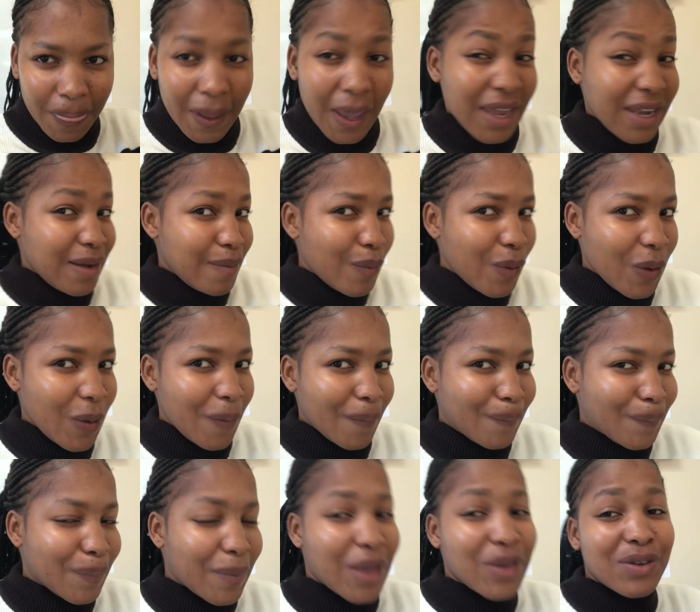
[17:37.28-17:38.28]
anymore
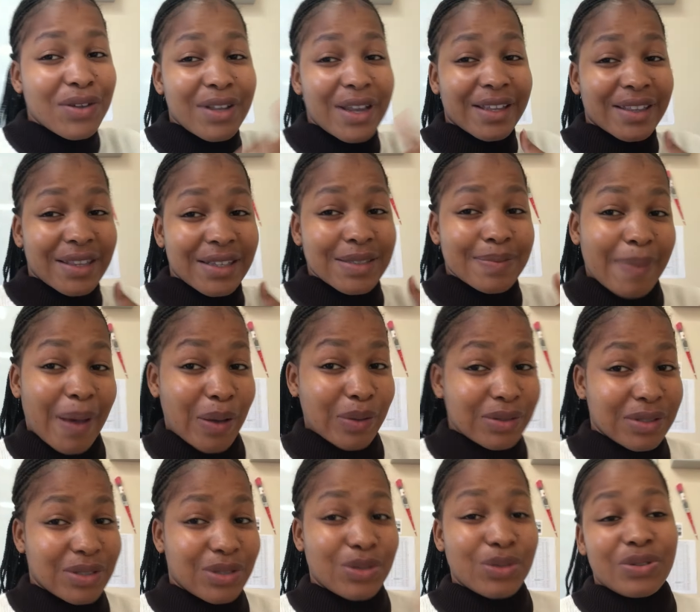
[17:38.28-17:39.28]
and you're like the
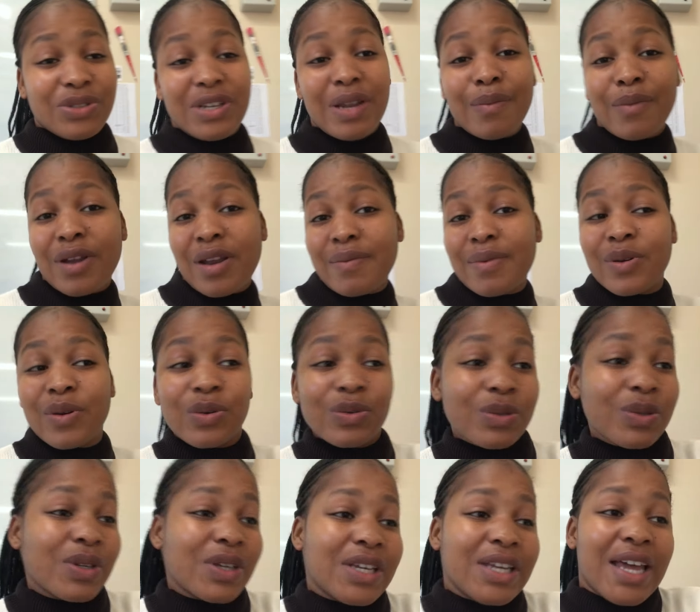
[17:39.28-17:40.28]
spouse. So today I'm gonna be good.